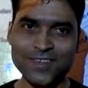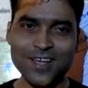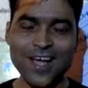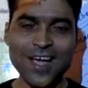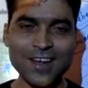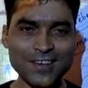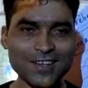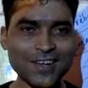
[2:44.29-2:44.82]

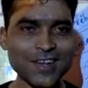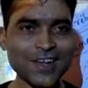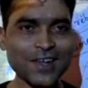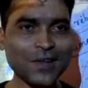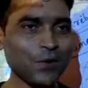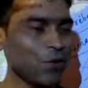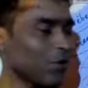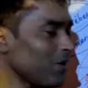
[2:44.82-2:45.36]
I think
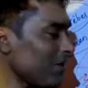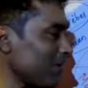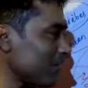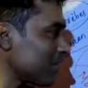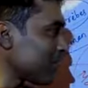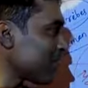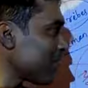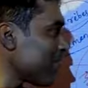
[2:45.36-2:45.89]
you will
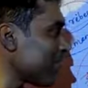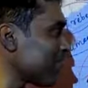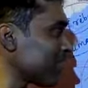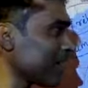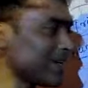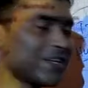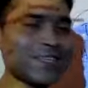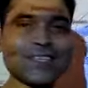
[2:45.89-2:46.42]
definitely
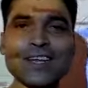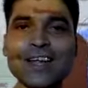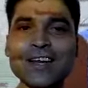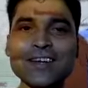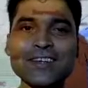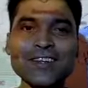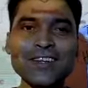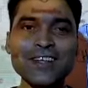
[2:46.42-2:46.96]

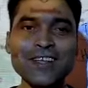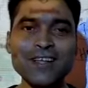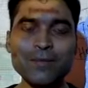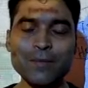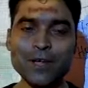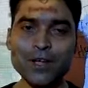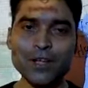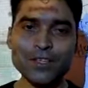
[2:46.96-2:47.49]
understand
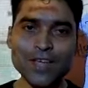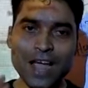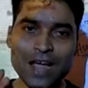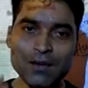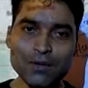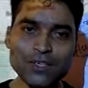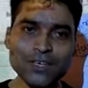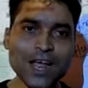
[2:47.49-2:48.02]
because I
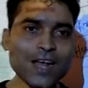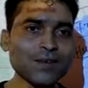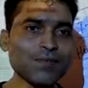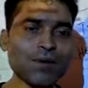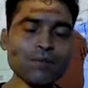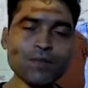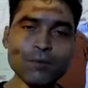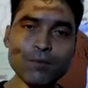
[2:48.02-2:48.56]
will start
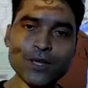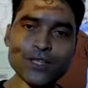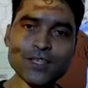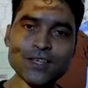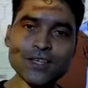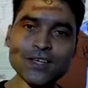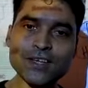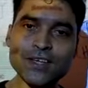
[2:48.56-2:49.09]
from the
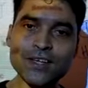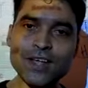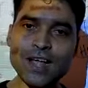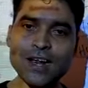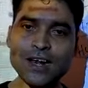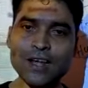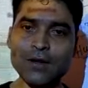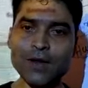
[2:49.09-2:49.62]
basic
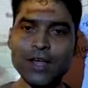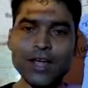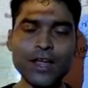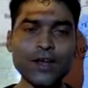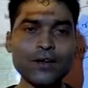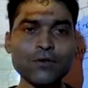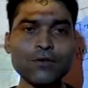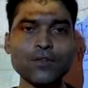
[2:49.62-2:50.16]
and I will
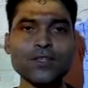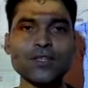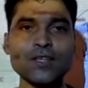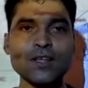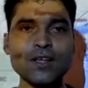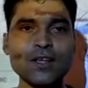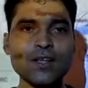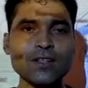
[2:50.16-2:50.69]
end with
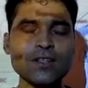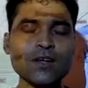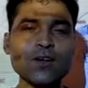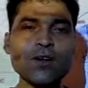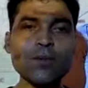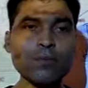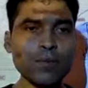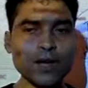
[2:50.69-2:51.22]
the
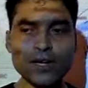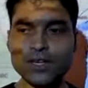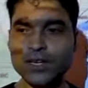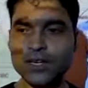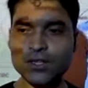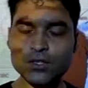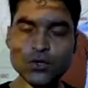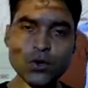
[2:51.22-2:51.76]

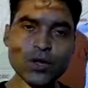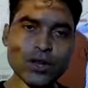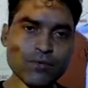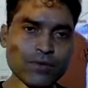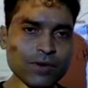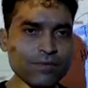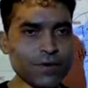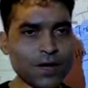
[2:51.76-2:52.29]
complete geography
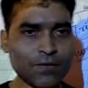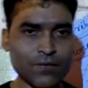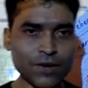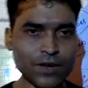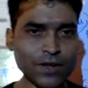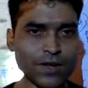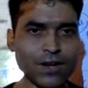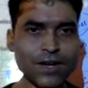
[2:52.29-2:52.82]
of Africa.
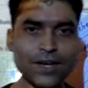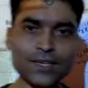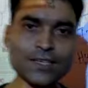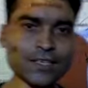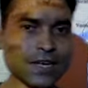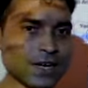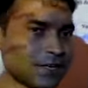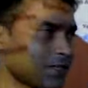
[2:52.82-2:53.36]
Let's
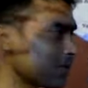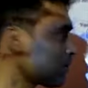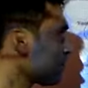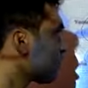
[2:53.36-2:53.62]
start.